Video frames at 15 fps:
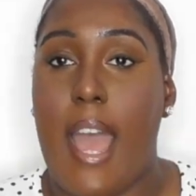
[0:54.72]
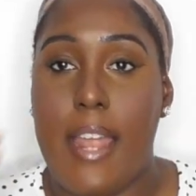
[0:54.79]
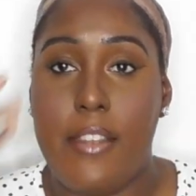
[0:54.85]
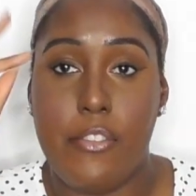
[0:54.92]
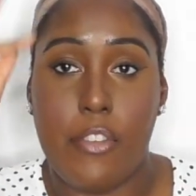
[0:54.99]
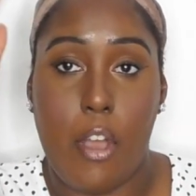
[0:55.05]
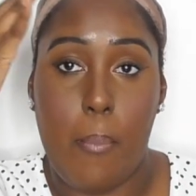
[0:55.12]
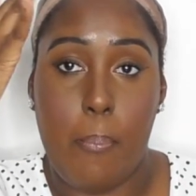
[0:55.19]

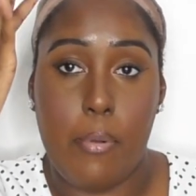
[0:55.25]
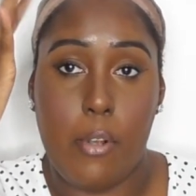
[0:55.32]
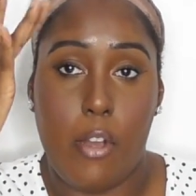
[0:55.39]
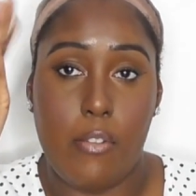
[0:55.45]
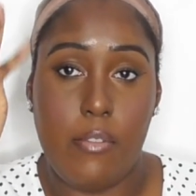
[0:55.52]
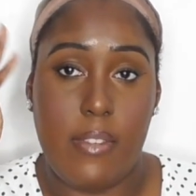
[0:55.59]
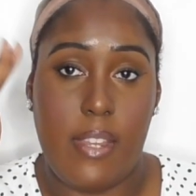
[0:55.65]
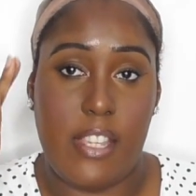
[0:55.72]
and a
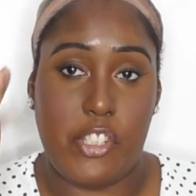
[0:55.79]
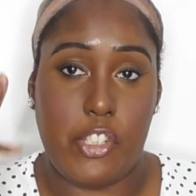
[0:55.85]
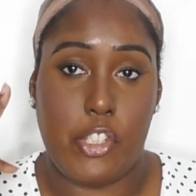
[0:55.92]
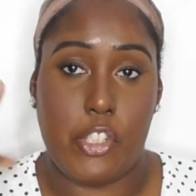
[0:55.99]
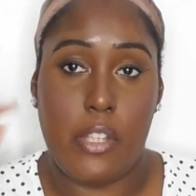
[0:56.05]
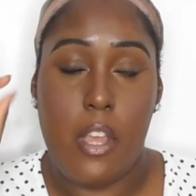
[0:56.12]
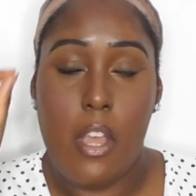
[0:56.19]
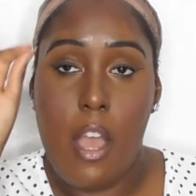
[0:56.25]

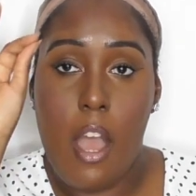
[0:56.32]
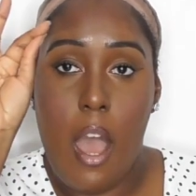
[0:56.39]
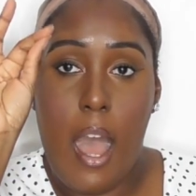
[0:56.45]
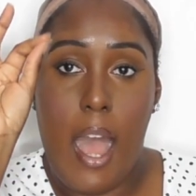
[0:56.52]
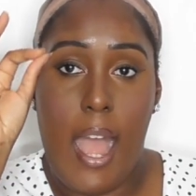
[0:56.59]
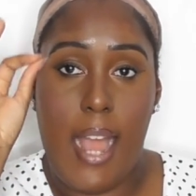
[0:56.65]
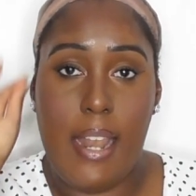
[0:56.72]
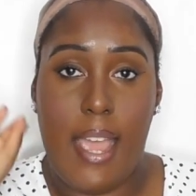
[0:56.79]
blondish
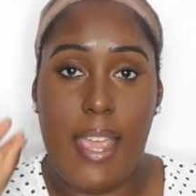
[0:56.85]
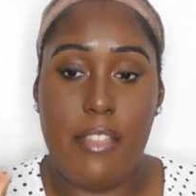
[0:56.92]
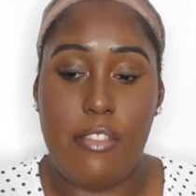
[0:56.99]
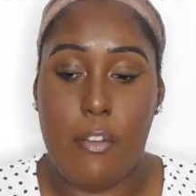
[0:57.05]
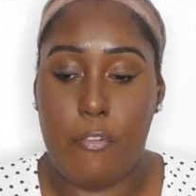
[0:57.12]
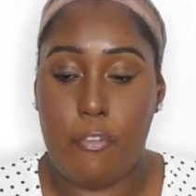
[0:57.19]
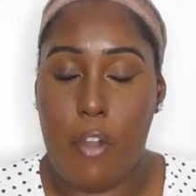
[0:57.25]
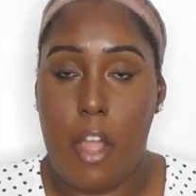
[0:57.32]
highlight in
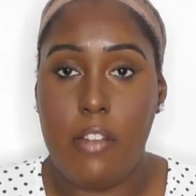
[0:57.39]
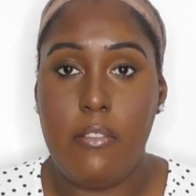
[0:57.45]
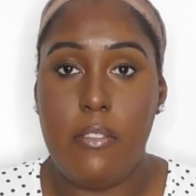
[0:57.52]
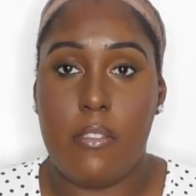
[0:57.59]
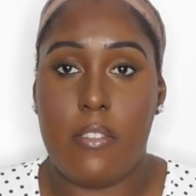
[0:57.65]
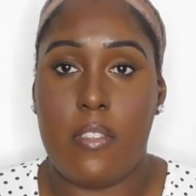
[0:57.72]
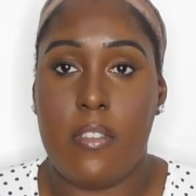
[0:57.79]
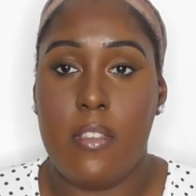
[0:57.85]
the
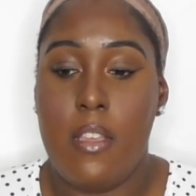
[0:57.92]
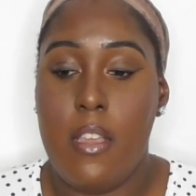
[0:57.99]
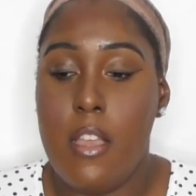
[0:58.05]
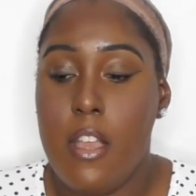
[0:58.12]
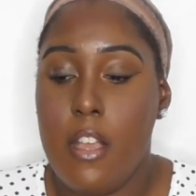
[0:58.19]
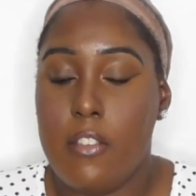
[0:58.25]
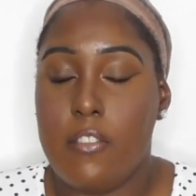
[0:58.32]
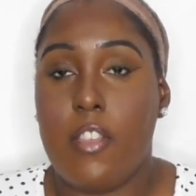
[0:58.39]
front.
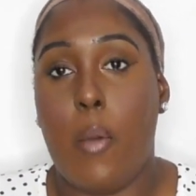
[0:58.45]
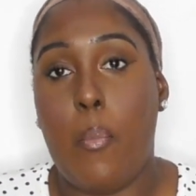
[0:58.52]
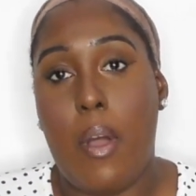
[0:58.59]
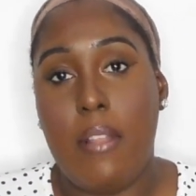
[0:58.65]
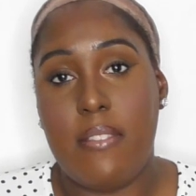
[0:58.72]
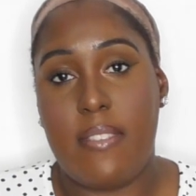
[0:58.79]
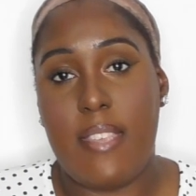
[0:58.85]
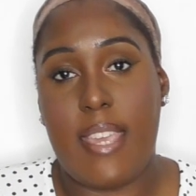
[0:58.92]
So
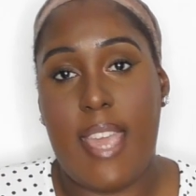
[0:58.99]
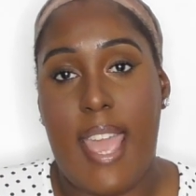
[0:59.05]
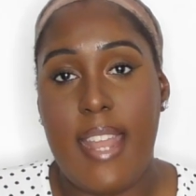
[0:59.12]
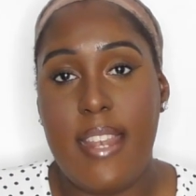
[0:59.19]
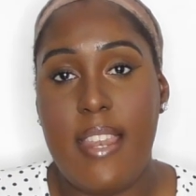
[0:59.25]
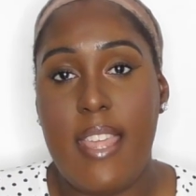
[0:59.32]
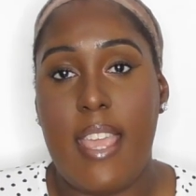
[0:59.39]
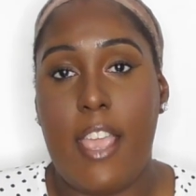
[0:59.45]
once
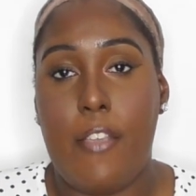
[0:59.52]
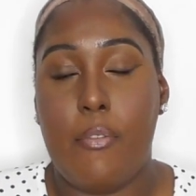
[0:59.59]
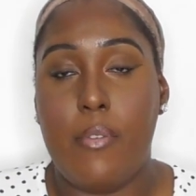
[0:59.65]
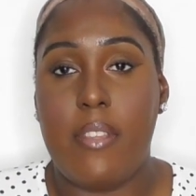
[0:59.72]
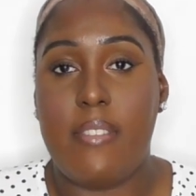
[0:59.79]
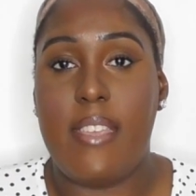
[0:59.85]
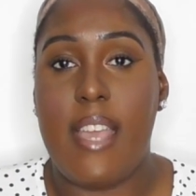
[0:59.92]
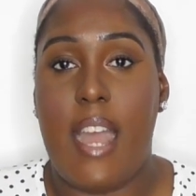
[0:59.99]
again, if you want
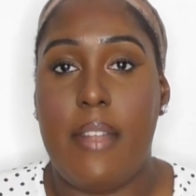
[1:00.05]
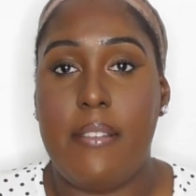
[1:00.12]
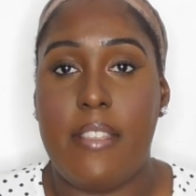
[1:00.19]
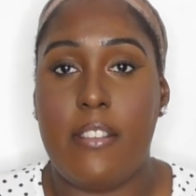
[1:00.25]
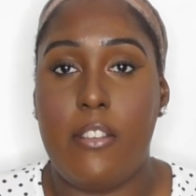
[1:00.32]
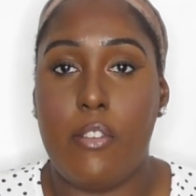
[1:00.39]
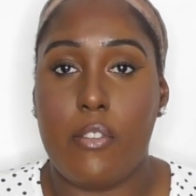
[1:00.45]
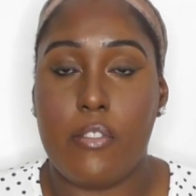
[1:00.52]
to see how
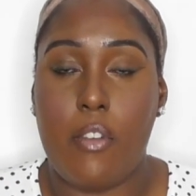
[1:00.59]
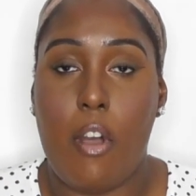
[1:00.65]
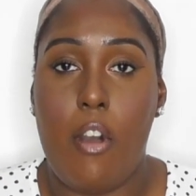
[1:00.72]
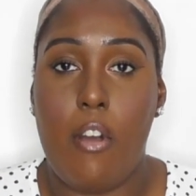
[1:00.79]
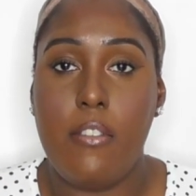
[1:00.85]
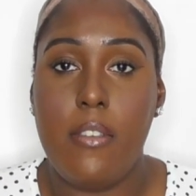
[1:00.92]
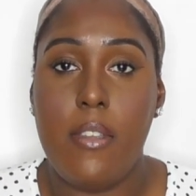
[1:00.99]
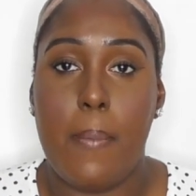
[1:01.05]
this looks
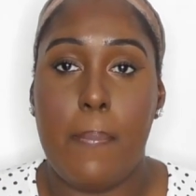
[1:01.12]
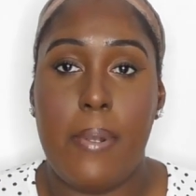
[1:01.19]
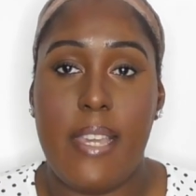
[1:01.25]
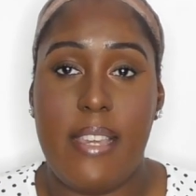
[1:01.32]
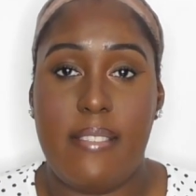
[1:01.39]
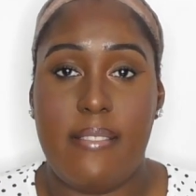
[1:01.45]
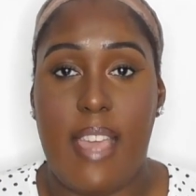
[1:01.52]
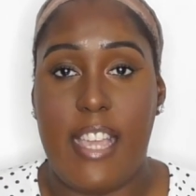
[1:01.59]
on,
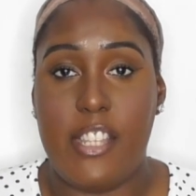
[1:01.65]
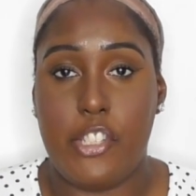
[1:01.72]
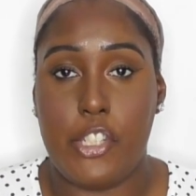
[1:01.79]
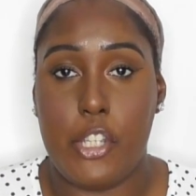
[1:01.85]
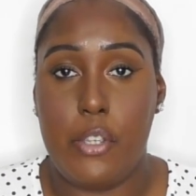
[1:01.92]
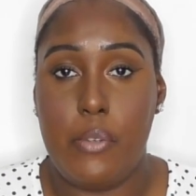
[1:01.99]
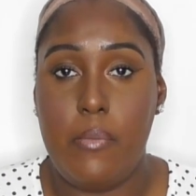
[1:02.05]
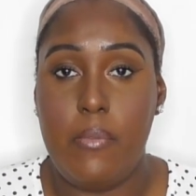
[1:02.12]
please stay
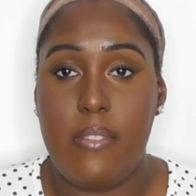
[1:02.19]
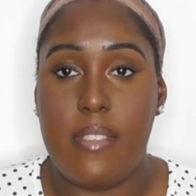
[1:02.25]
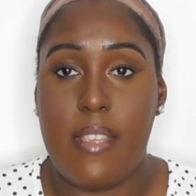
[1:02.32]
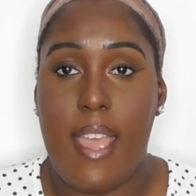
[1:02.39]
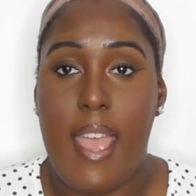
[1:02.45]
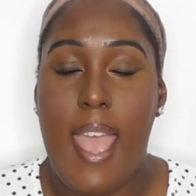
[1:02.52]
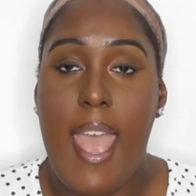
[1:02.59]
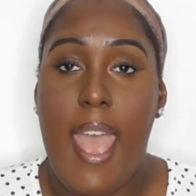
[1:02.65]
tuned.
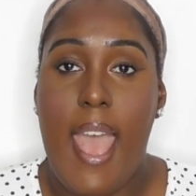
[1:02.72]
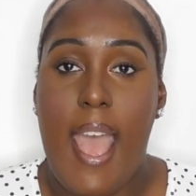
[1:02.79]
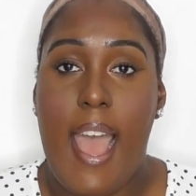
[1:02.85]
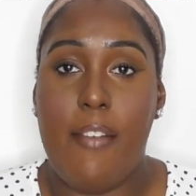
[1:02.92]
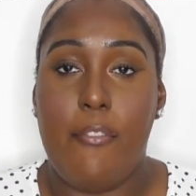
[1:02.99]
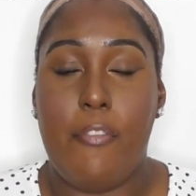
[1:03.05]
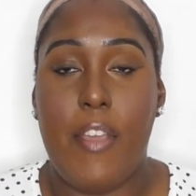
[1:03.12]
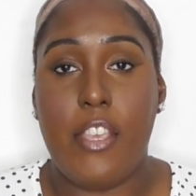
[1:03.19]

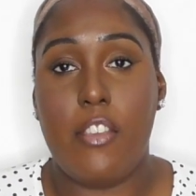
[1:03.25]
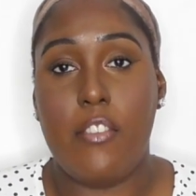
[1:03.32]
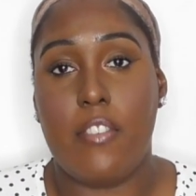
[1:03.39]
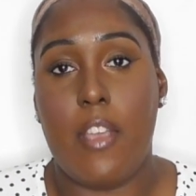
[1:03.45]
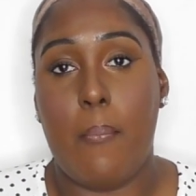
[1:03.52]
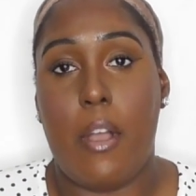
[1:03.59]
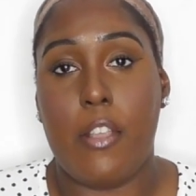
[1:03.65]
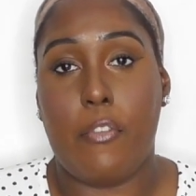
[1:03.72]
And thank you
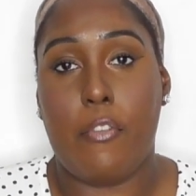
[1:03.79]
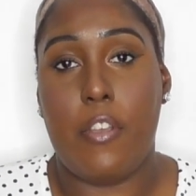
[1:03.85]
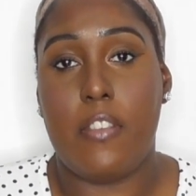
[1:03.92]
so much for